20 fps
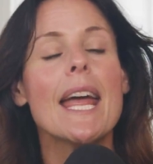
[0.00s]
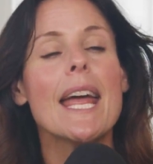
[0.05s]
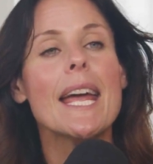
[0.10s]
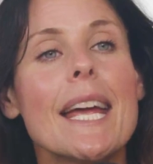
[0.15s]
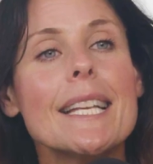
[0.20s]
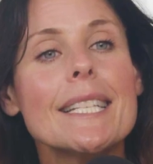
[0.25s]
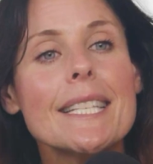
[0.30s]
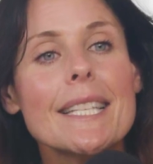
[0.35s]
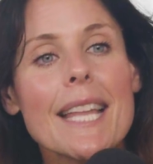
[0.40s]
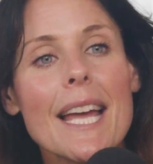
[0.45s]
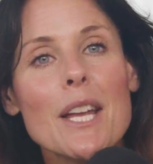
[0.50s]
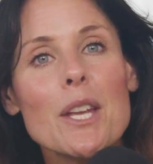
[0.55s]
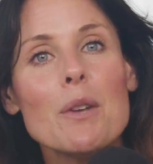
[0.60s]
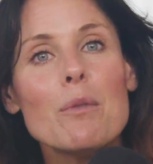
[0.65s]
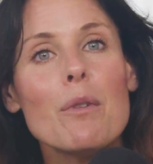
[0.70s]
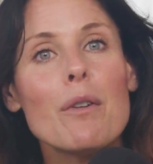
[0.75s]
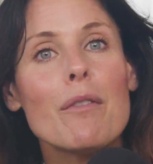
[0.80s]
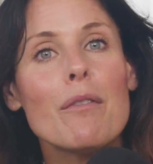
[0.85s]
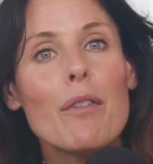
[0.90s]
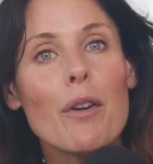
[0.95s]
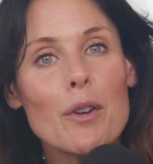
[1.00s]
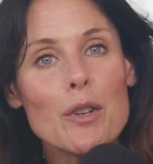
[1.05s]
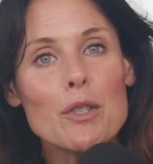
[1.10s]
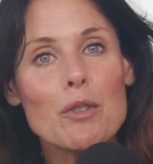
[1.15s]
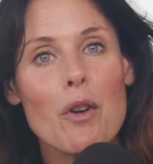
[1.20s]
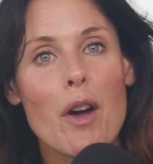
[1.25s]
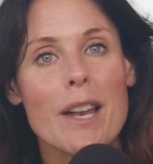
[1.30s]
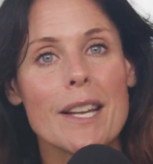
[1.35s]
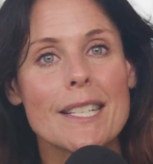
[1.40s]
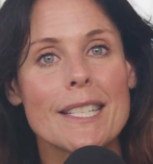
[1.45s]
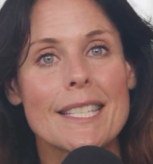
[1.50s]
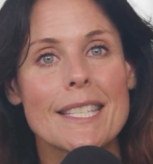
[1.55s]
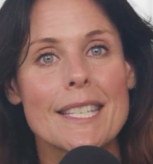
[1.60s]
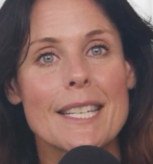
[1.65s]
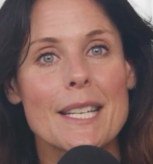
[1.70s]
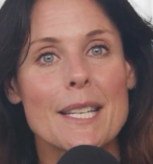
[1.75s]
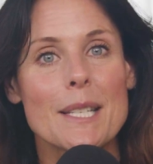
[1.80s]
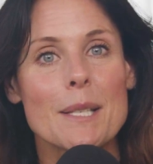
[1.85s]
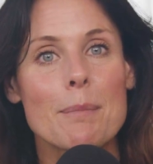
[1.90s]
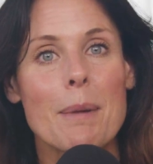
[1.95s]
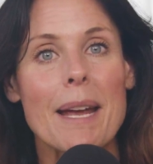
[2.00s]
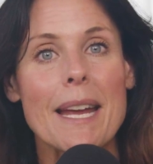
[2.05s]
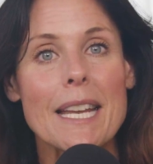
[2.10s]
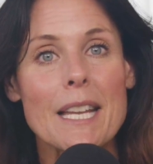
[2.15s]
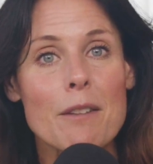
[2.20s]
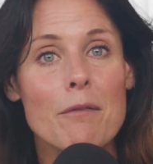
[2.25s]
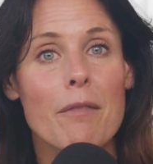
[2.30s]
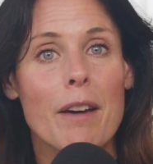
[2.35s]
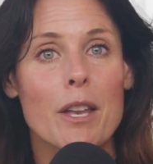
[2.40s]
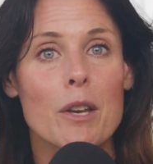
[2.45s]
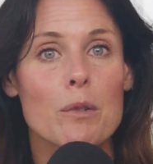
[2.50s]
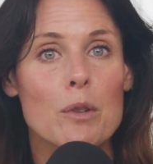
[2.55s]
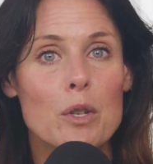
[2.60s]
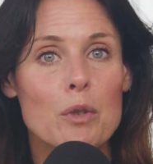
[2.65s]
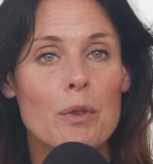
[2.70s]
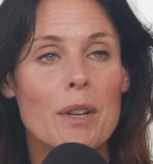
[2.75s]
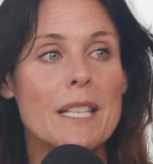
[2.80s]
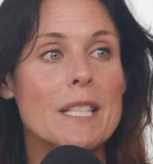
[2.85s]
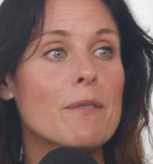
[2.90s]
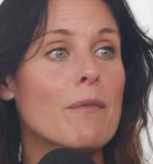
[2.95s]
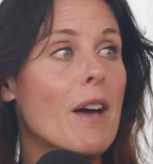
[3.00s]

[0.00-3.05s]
is that you reverse chronic disease by eating phytonutrients.